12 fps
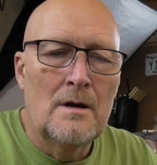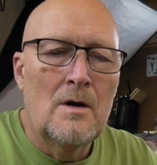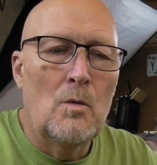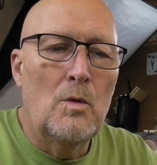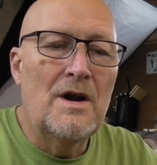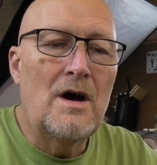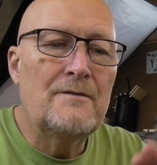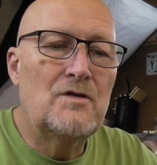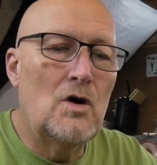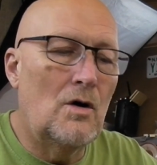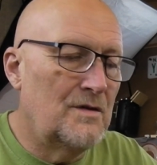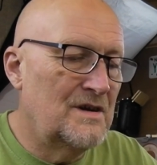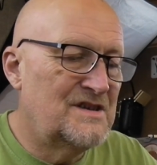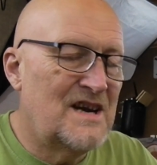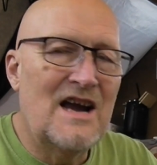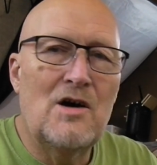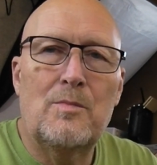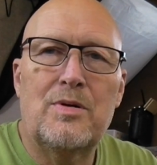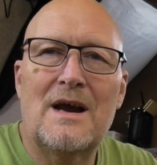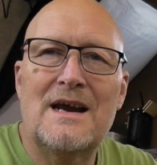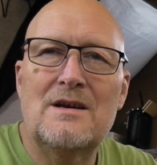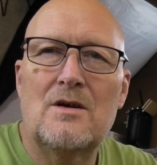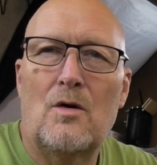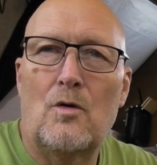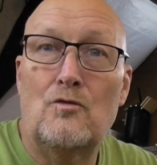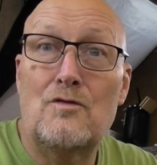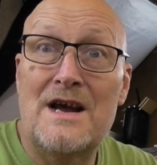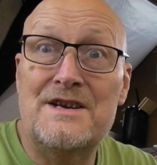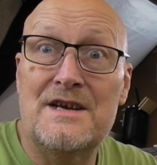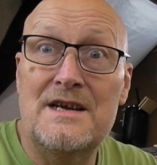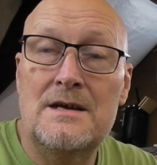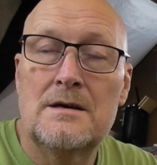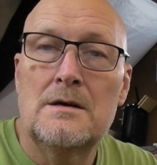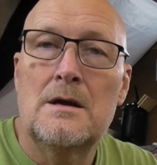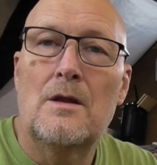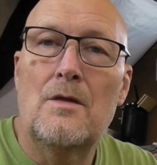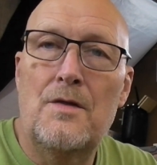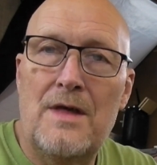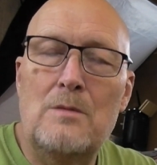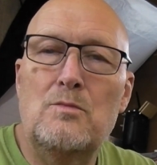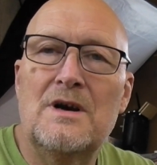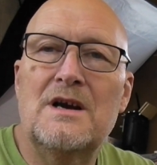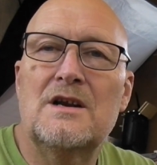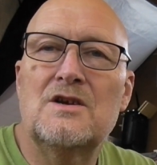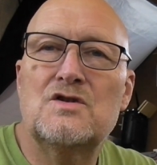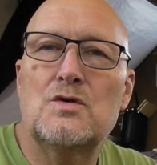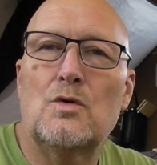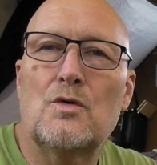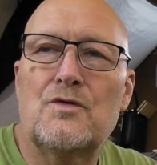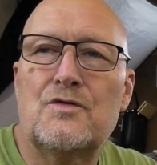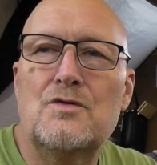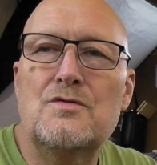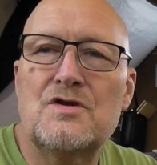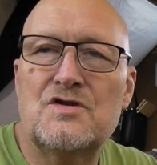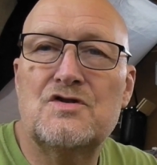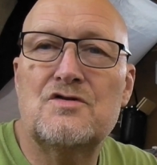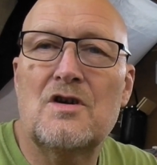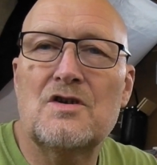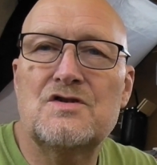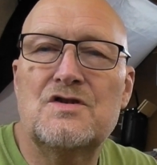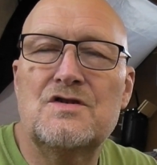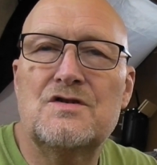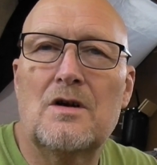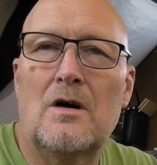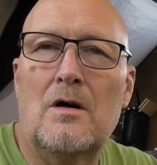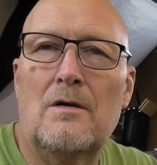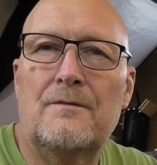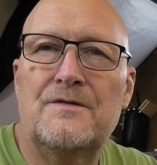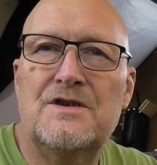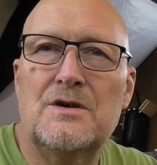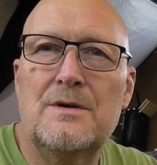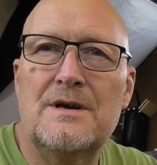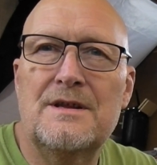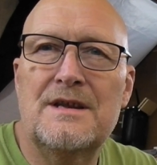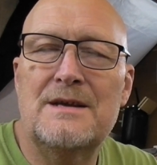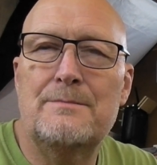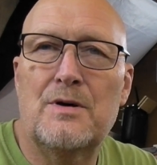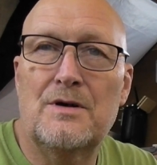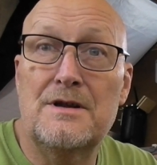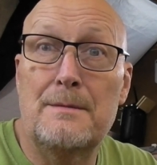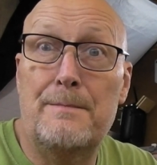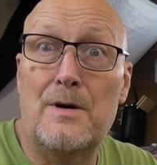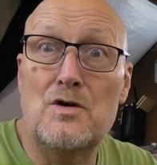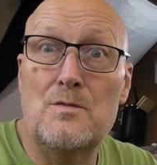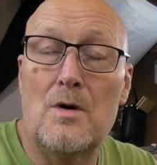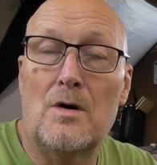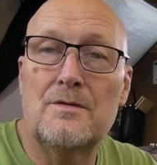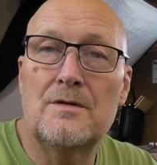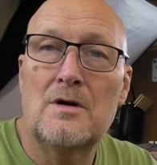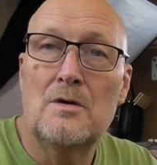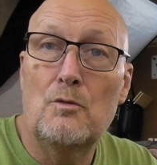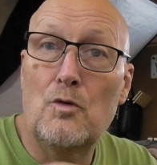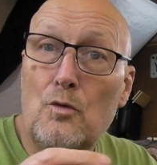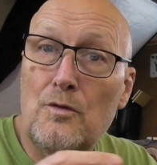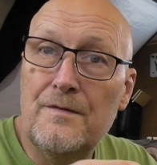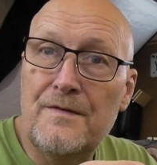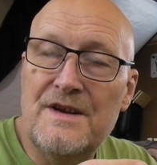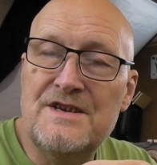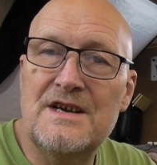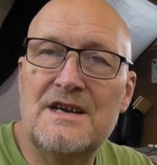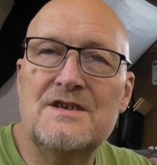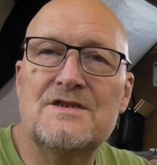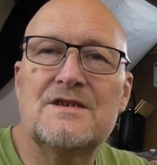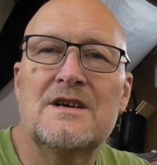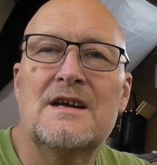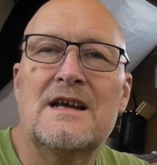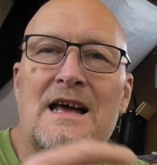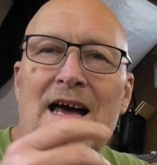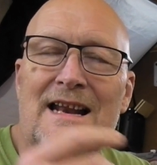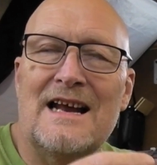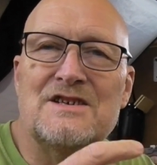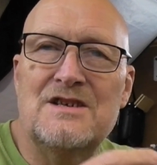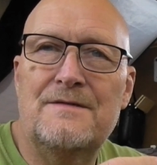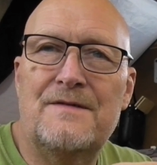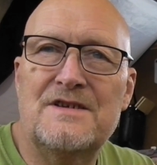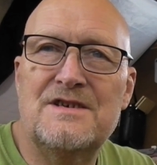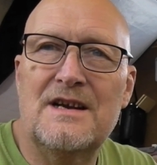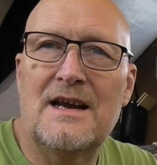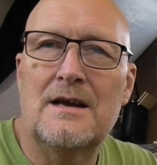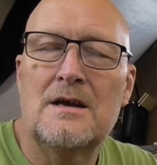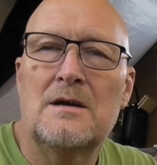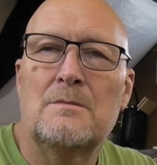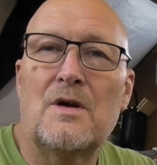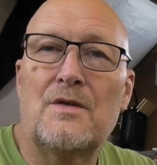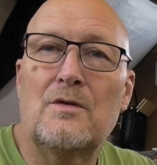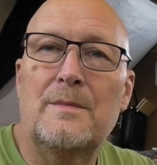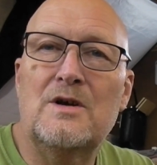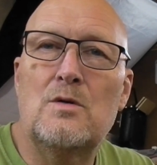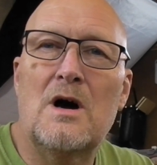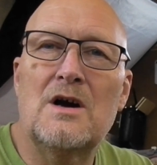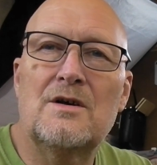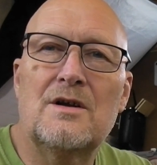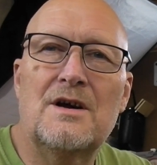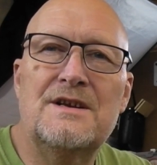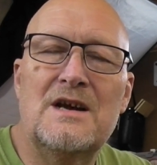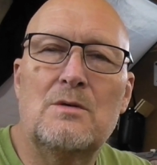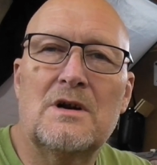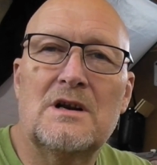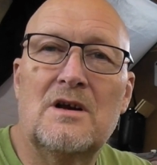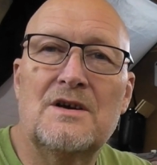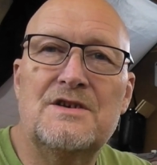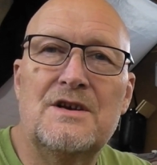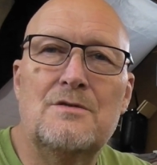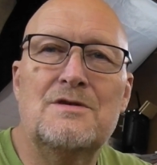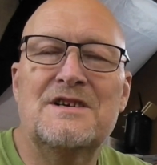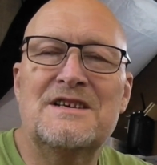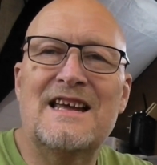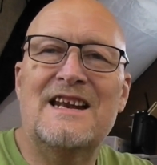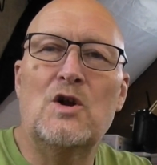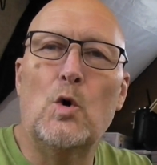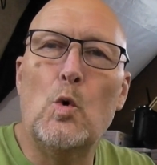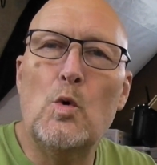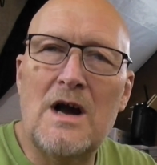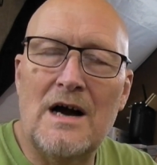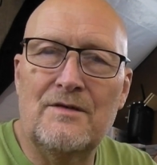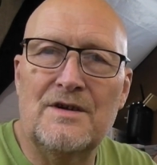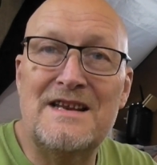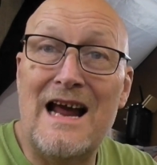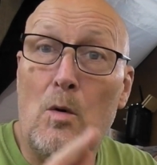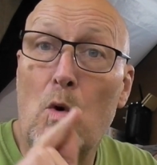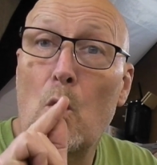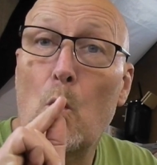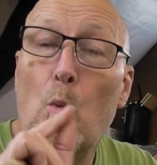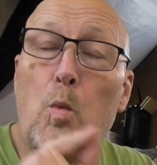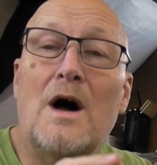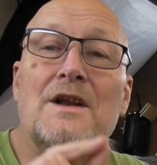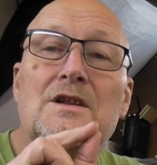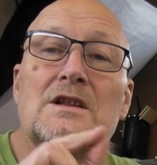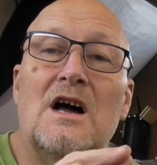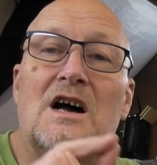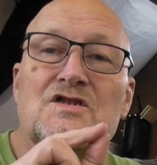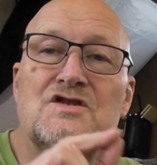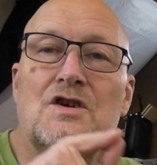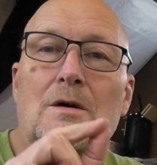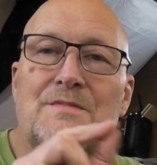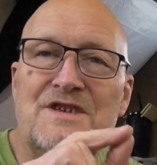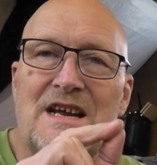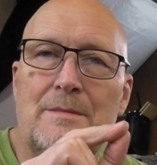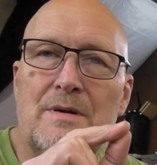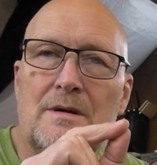When I've got the tail plane ready, then we're going to talk through the structures of doing putting the boom on with all the fittings and actually fitting it. But I thought it'd be quite a good idea. What I'd like to do is get it all covered. Now, one last top tip.